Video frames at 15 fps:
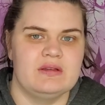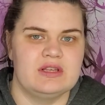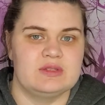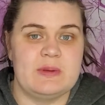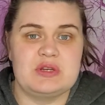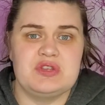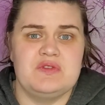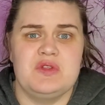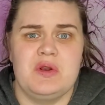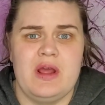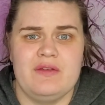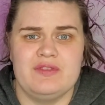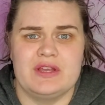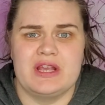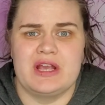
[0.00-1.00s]
Especially if you don't
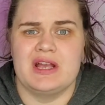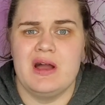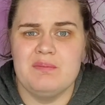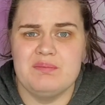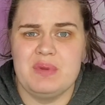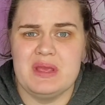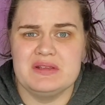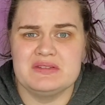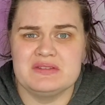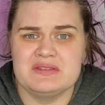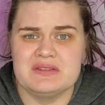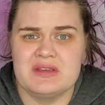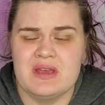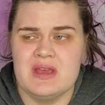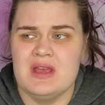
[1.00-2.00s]
have, like, a
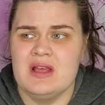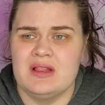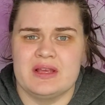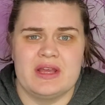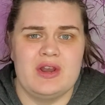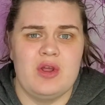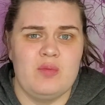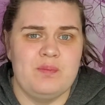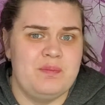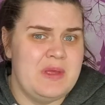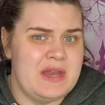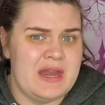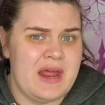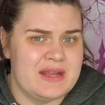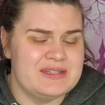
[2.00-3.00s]
compass. Like, I know
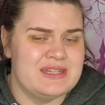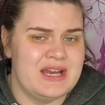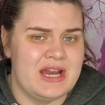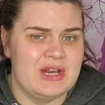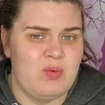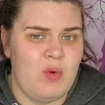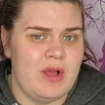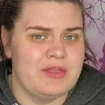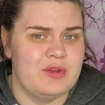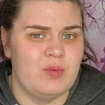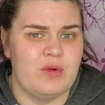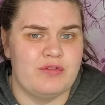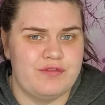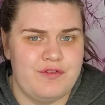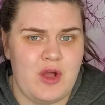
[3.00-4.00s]
in 1981 there
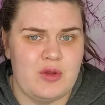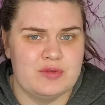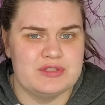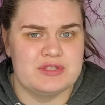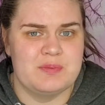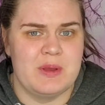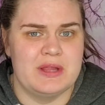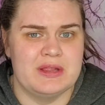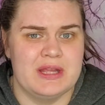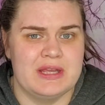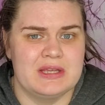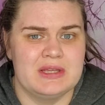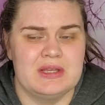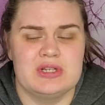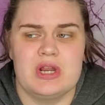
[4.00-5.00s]
weren't phones, but,
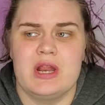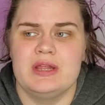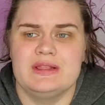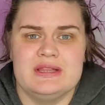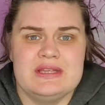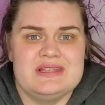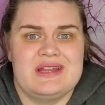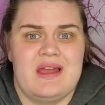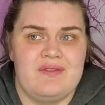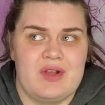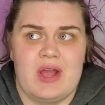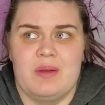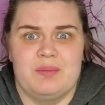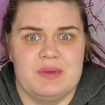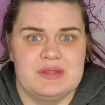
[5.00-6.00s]
like, you at least have a
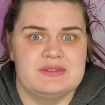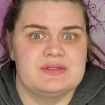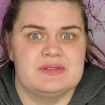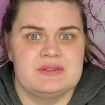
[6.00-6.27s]
compass.